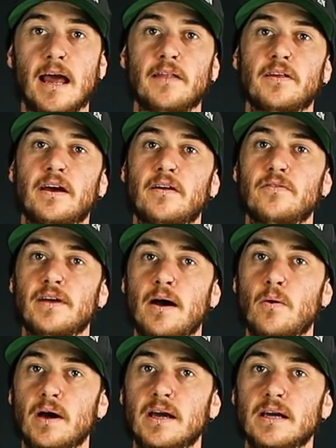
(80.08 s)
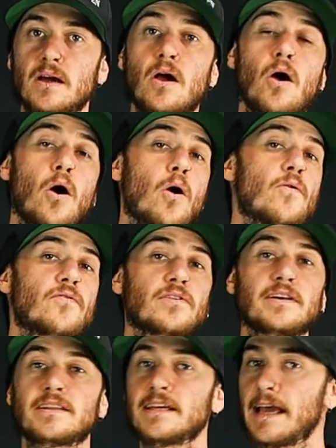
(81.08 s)
And then that way,
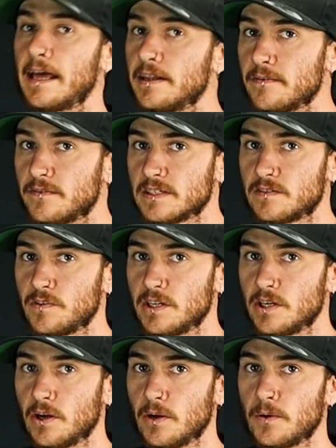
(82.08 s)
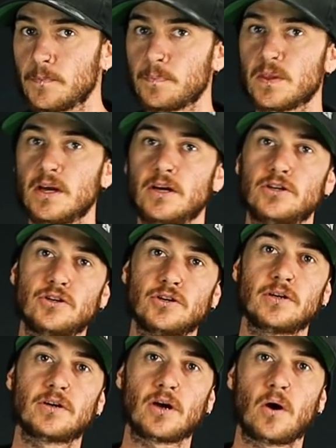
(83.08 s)
hopefully at the end of this video, you
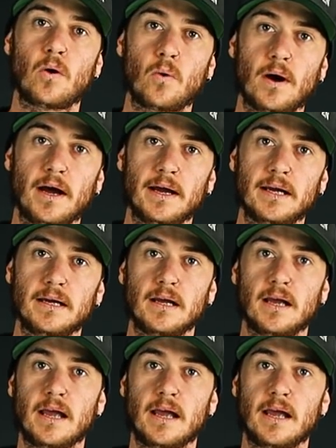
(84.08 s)
can go away